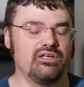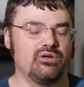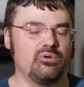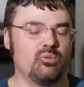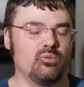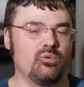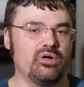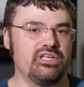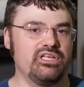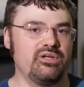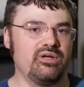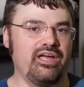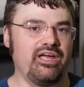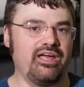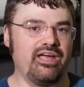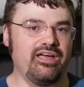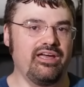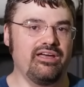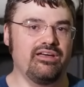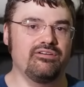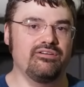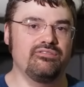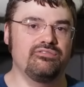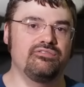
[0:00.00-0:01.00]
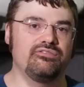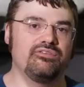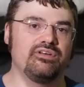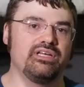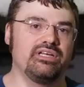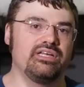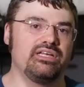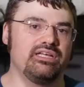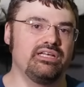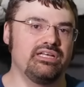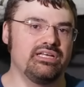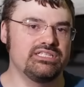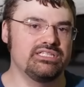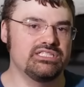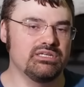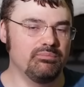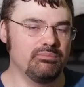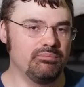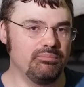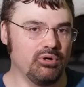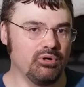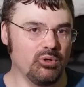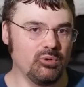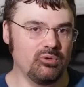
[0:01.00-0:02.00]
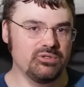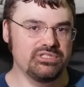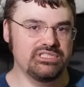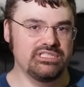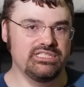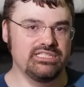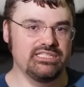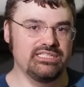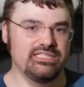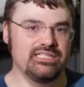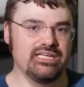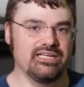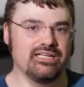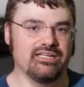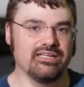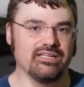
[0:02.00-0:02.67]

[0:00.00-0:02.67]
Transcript: What you have is a bolted